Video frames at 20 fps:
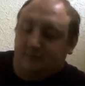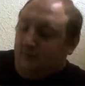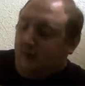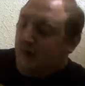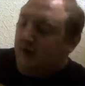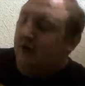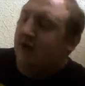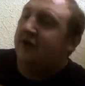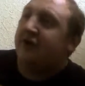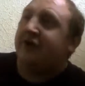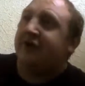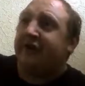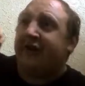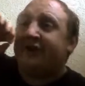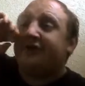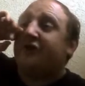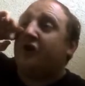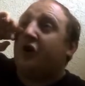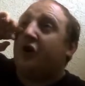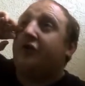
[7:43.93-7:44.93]
So that's
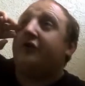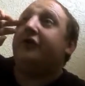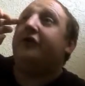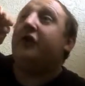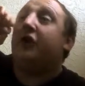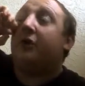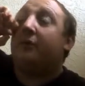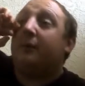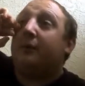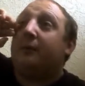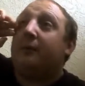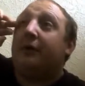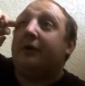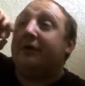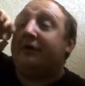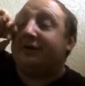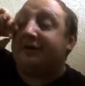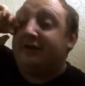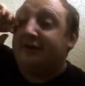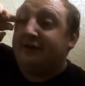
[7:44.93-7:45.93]
all the normal
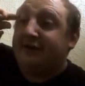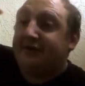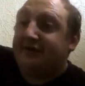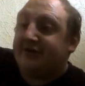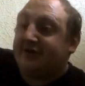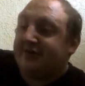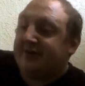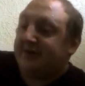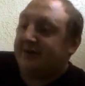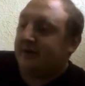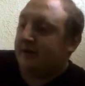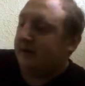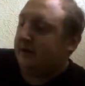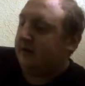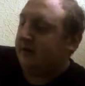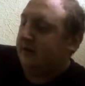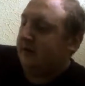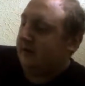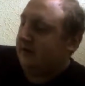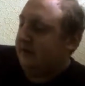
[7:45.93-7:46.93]
monsters.
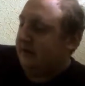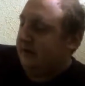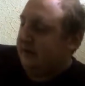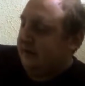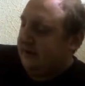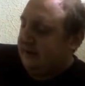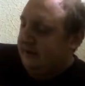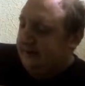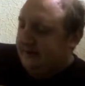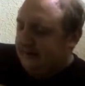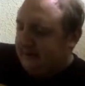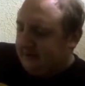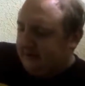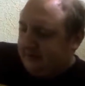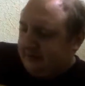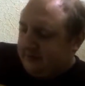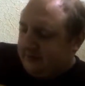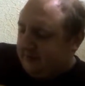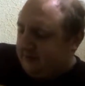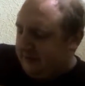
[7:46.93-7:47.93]
I think there's
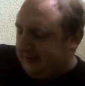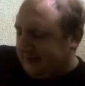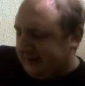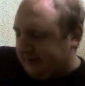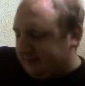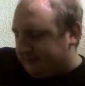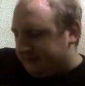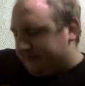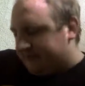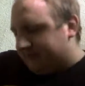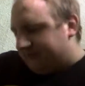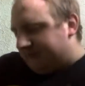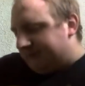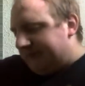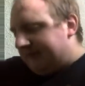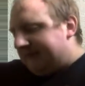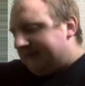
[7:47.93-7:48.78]
only maybe